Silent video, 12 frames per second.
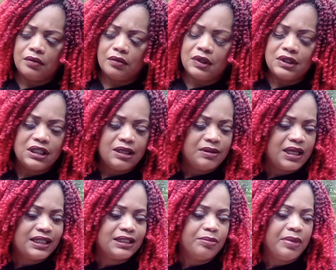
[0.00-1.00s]
Seems like
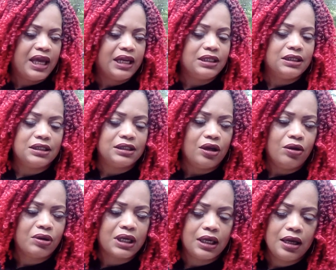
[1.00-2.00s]
somebody just don't
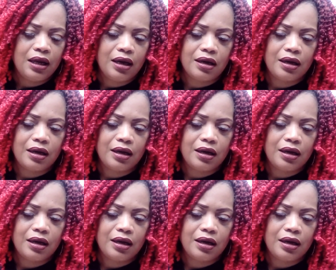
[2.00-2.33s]
care.